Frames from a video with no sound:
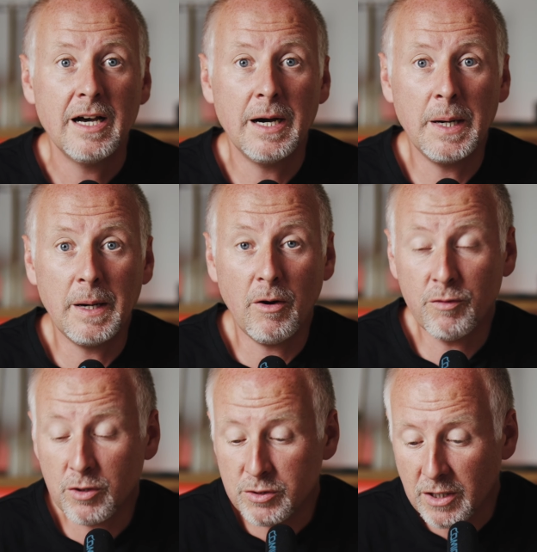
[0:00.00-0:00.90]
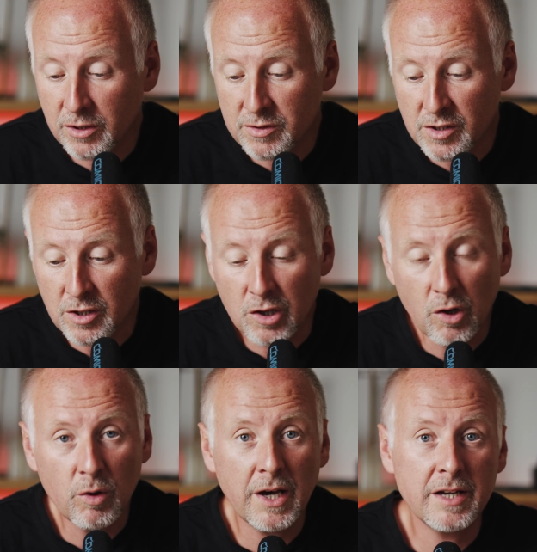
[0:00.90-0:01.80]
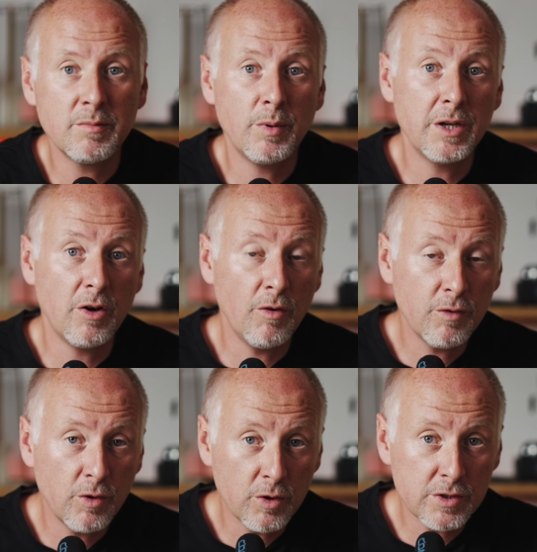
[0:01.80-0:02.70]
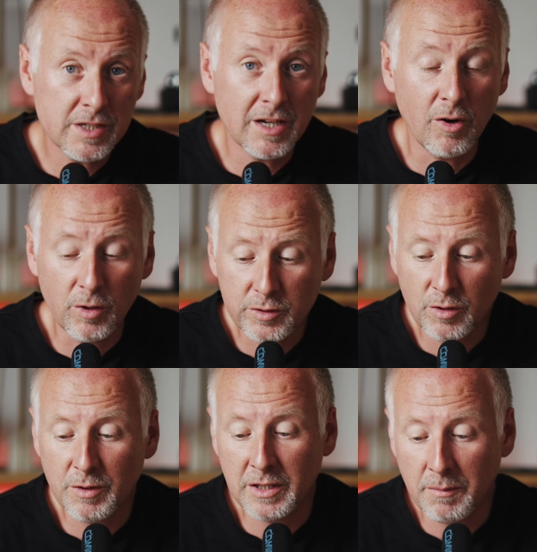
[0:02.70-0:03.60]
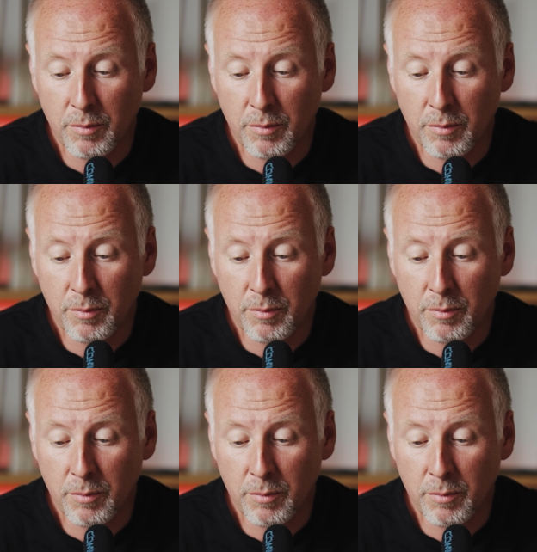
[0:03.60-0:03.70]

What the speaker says: Of course you can use it in low light, but of course also in a